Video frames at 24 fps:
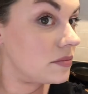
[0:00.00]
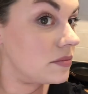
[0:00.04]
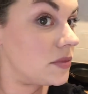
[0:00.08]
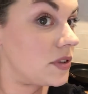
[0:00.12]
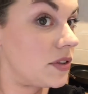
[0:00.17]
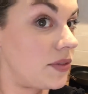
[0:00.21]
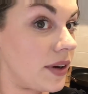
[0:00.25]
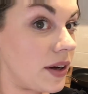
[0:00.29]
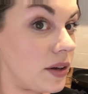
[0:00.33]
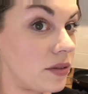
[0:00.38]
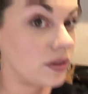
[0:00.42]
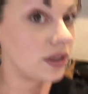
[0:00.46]
the
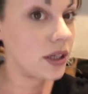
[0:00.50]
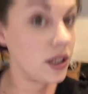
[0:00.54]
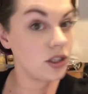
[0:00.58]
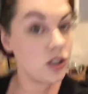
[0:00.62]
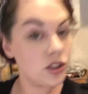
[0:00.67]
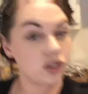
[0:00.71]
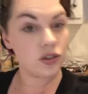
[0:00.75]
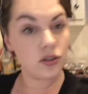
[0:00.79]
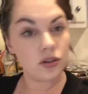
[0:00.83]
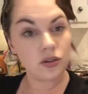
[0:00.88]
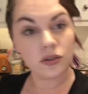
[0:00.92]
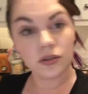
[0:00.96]

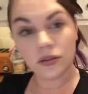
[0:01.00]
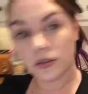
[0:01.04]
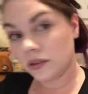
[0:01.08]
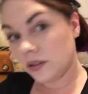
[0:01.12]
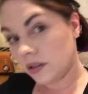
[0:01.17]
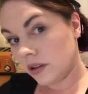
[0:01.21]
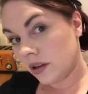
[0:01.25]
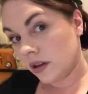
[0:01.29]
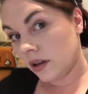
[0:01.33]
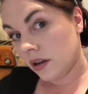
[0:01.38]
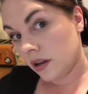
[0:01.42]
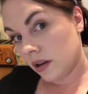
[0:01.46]
foundation on.
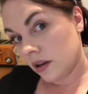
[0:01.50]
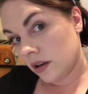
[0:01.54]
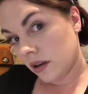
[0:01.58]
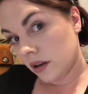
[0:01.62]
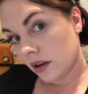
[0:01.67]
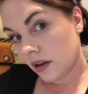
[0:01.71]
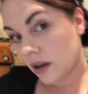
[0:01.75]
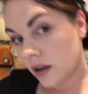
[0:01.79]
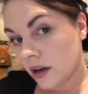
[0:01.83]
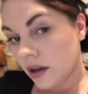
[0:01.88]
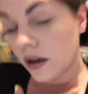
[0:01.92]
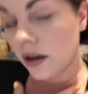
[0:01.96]

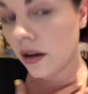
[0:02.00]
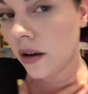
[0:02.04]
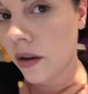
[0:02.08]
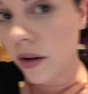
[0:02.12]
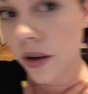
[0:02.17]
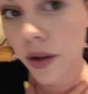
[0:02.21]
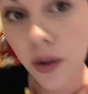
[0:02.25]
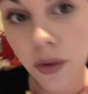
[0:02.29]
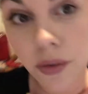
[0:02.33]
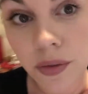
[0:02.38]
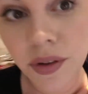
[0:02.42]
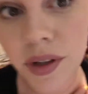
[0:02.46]
I
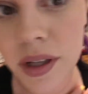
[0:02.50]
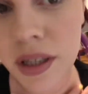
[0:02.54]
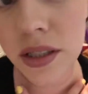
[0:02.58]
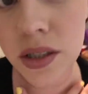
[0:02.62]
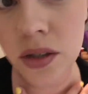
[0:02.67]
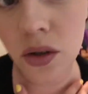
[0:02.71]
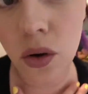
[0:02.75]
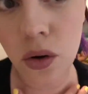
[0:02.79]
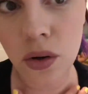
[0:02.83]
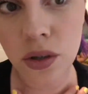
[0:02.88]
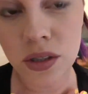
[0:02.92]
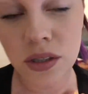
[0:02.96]
don't think it's
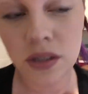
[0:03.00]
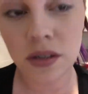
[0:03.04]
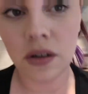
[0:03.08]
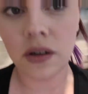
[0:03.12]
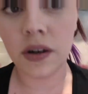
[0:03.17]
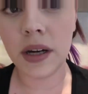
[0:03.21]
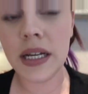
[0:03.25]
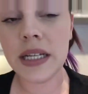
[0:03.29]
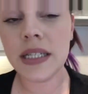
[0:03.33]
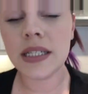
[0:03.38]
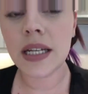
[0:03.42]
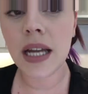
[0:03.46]

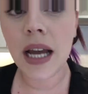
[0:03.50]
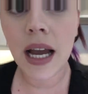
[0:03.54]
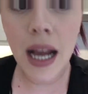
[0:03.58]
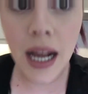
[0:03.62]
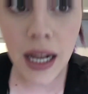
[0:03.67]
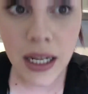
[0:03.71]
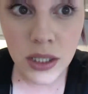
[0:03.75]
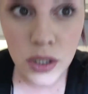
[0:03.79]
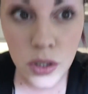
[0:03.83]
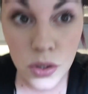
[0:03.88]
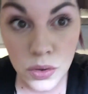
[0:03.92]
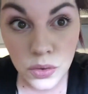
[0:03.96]
oxidized
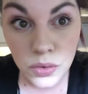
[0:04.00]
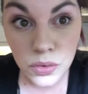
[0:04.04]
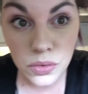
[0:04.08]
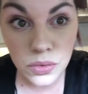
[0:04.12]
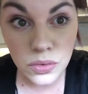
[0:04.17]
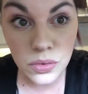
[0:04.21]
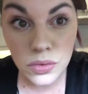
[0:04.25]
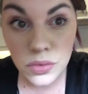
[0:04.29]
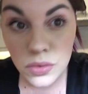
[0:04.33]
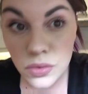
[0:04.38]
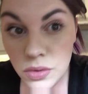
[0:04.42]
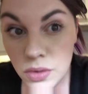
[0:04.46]
at
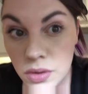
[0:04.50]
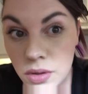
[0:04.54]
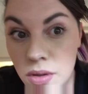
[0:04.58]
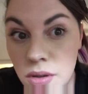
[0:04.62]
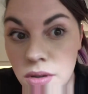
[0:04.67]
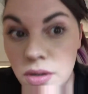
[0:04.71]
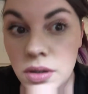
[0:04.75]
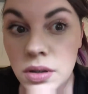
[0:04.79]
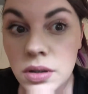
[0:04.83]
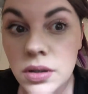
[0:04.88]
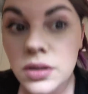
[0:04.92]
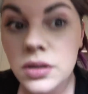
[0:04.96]
all.
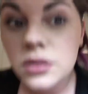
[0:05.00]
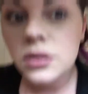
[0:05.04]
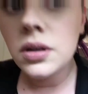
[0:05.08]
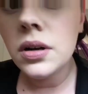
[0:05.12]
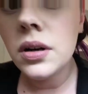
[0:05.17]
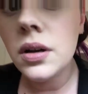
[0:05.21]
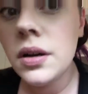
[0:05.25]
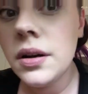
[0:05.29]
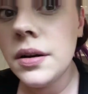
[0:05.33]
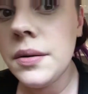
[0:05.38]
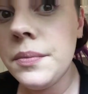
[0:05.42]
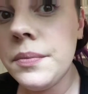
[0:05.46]

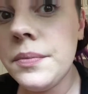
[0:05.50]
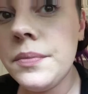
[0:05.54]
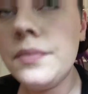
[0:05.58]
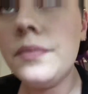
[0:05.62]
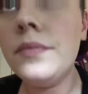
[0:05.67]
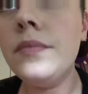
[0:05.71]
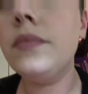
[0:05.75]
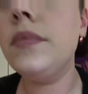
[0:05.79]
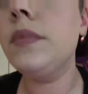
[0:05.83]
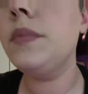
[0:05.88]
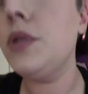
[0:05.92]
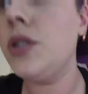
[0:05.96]
Let
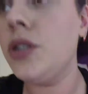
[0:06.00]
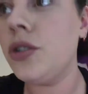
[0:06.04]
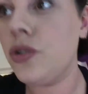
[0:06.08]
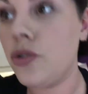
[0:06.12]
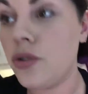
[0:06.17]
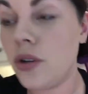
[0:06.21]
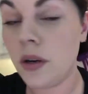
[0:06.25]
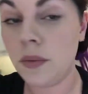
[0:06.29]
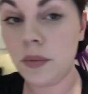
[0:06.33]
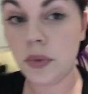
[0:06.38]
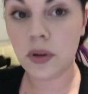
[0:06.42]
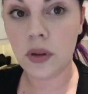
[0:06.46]
me just
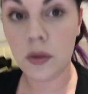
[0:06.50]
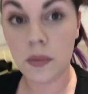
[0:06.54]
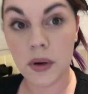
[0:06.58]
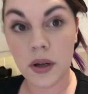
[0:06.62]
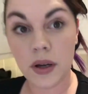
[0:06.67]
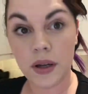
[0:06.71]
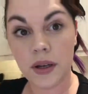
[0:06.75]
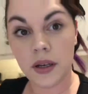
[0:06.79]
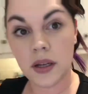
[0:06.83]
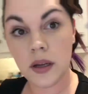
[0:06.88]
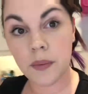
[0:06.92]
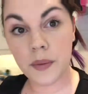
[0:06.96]
try and pull the
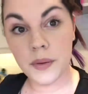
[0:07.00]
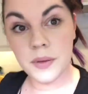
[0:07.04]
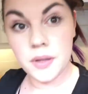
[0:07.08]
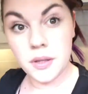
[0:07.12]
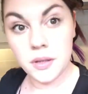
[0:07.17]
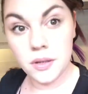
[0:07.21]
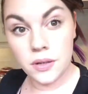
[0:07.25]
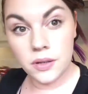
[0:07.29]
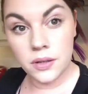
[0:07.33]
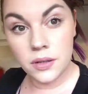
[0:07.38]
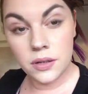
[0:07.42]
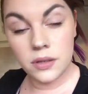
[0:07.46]
blind up
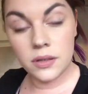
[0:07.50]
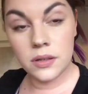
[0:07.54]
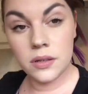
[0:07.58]
so you